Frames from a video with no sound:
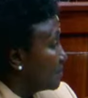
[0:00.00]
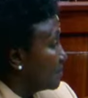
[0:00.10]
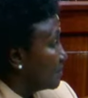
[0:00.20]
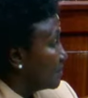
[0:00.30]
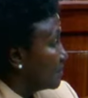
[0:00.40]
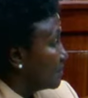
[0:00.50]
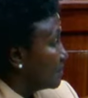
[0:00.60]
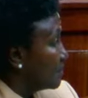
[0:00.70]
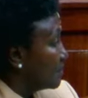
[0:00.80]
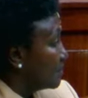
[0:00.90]

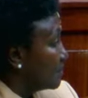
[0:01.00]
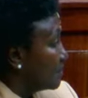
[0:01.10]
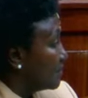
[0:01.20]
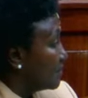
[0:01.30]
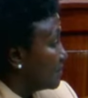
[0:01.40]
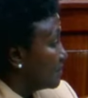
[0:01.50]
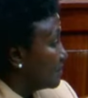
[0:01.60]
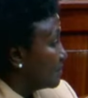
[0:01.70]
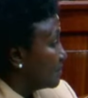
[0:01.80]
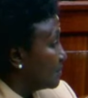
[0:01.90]

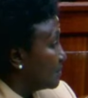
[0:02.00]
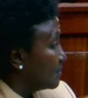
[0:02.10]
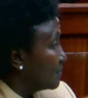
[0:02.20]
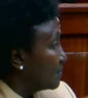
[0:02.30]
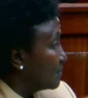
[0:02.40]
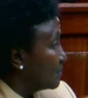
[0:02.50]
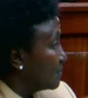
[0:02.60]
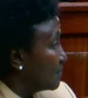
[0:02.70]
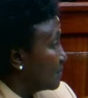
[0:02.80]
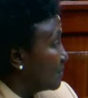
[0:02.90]

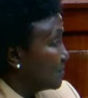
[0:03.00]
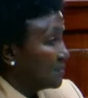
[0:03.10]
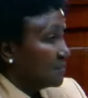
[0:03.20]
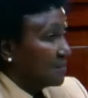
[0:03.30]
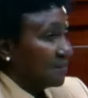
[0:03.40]
(not speaking)